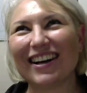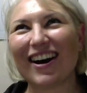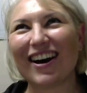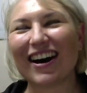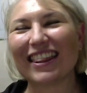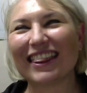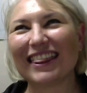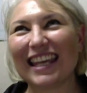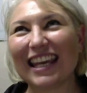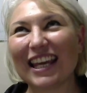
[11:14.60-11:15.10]
I
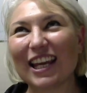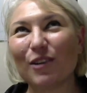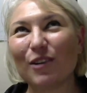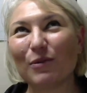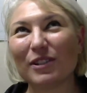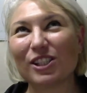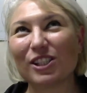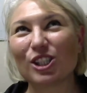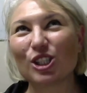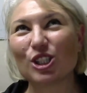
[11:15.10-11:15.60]
think it
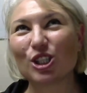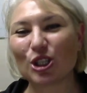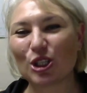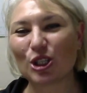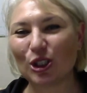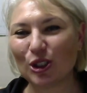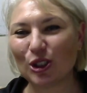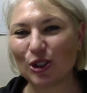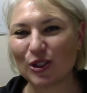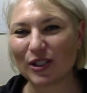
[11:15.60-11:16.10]
was
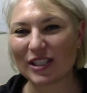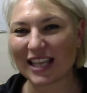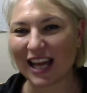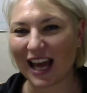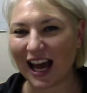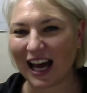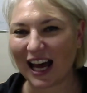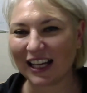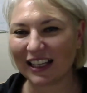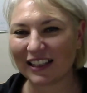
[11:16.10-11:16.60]
2
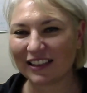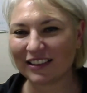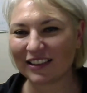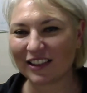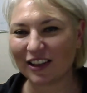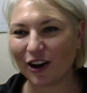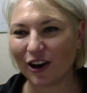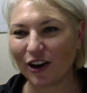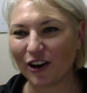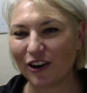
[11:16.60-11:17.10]
ton
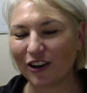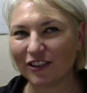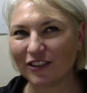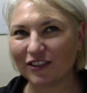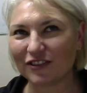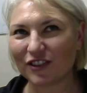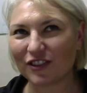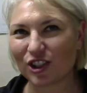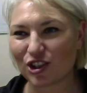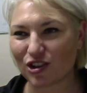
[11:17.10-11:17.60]

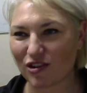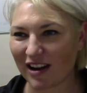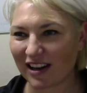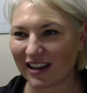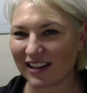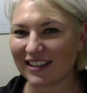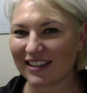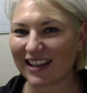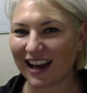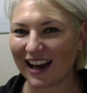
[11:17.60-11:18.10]
of
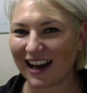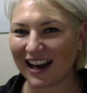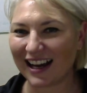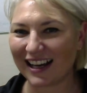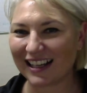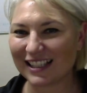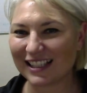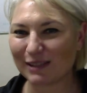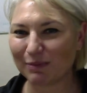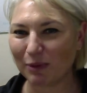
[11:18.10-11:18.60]
shredded
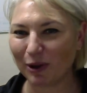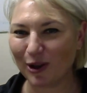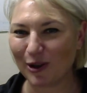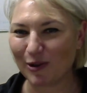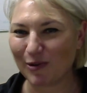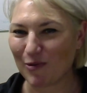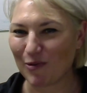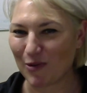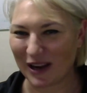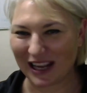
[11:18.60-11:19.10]
cards per
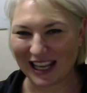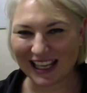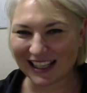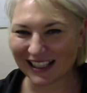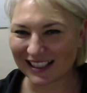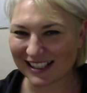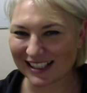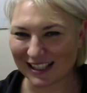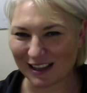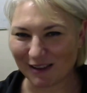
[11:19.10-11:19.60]

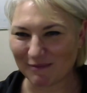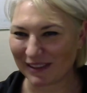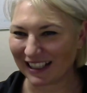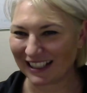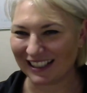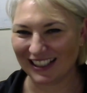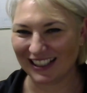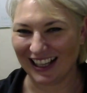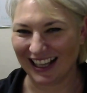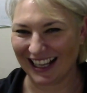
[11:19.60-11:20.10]
week,
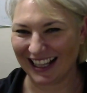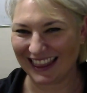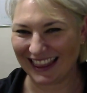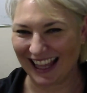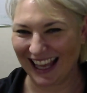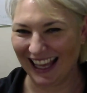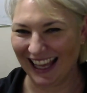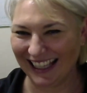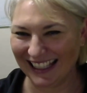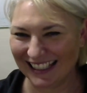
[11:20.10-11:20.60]
something like
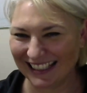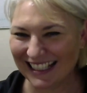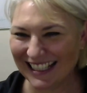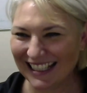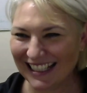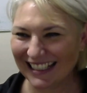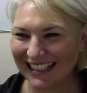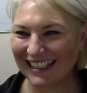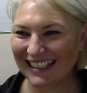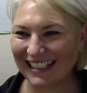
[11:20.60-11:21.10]
that.
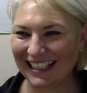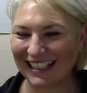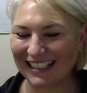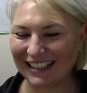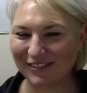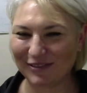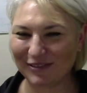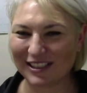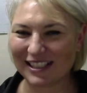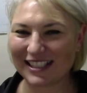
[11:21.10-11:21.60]
It
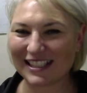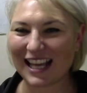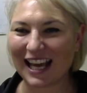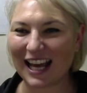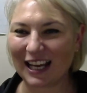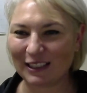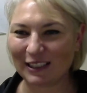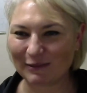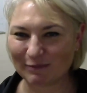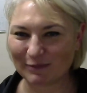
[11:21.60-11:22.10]
was
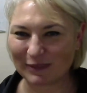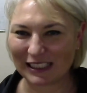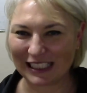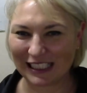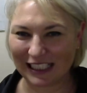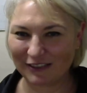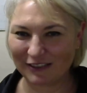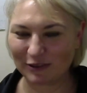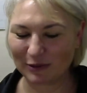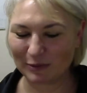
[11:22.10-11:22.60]

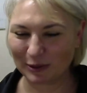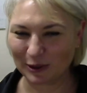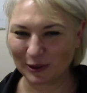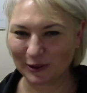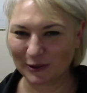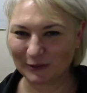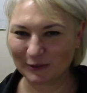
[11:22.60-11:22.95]
unbelievable.